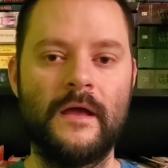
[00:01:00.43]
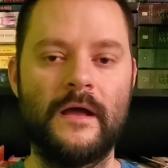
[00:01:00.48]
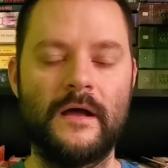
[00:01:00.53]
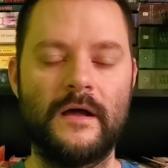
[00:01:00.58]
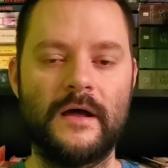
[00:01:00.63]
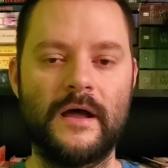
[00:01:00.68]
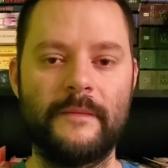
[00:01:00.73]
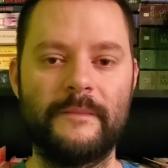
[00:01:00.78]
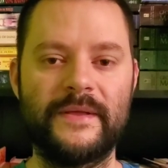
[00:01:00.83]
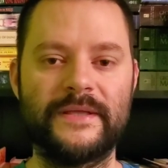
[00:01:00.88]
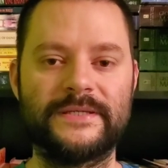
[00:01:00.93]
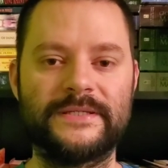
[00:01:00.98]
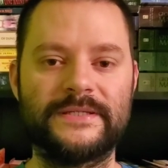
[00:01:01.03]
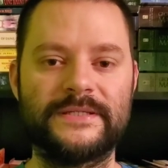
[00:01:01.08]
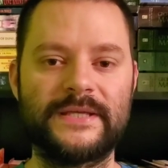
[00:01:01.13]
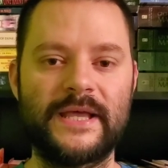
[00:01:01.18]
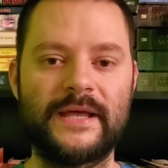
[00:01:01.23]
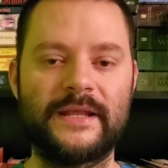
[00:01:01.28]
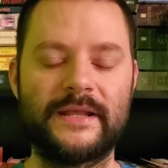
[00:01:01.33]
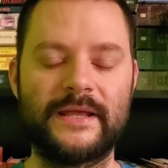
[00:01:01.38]
um, it's
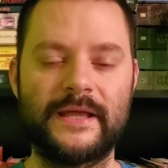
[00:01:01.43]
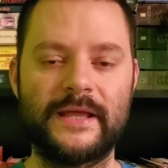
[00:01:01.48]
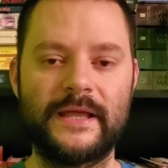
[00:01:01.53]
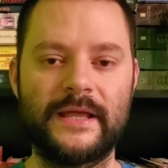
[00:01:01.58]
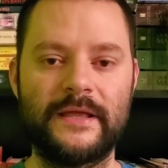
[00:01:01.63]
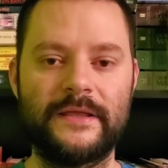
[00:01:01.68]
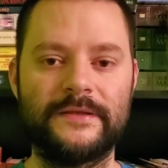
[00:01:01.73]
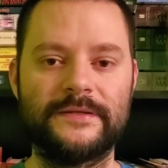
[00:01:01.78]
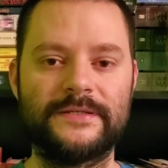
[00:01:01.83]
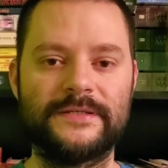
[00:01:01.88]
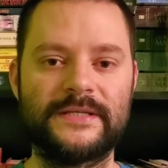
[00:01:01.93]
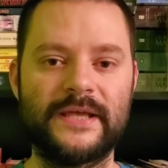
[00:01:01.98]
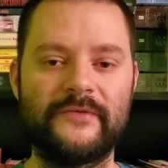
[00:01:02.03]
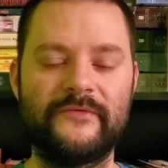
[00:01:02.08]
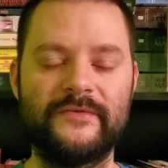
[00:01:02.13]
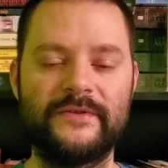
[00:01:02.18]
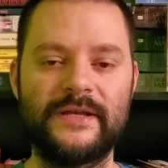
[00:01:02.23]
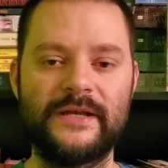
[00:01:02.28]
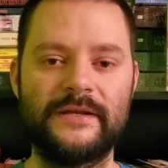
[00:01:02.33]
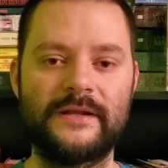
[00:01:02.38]
set in
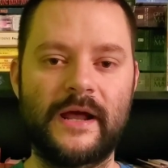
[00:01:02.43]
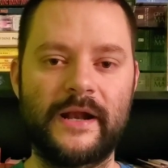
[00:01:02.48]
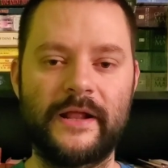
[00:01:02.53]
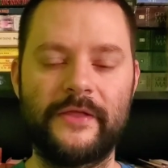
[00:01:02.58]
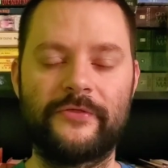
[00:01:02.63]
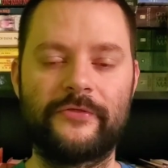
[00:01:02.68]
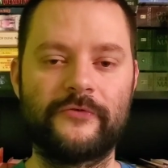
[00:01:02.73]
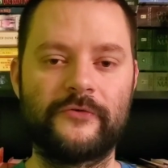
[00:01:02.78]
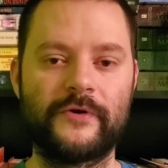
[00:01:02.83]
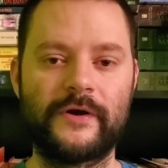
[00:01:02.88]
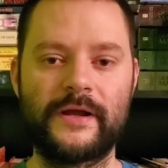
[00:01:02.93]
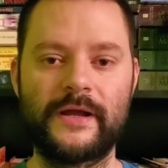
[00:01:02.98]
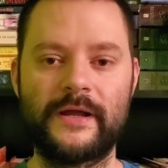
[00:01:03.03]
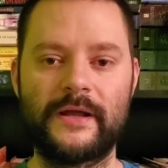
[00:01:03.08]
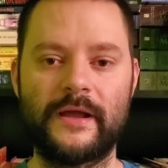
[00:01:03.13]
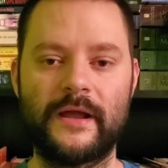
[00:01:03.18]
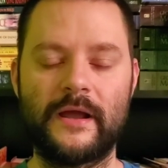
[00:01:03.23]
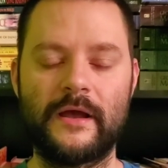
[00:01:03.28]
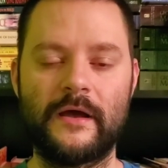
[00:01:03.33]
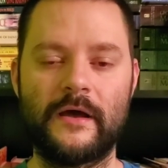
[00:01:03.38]

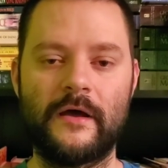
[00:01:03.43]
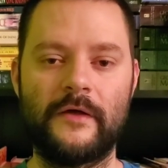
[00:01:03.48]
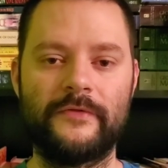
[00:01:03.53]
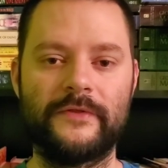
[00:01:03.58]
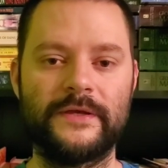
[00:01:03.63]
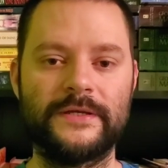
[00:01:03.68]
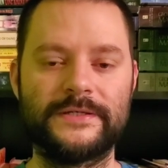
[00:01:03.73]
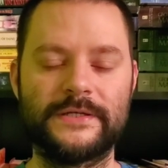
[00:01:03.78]
1793 on the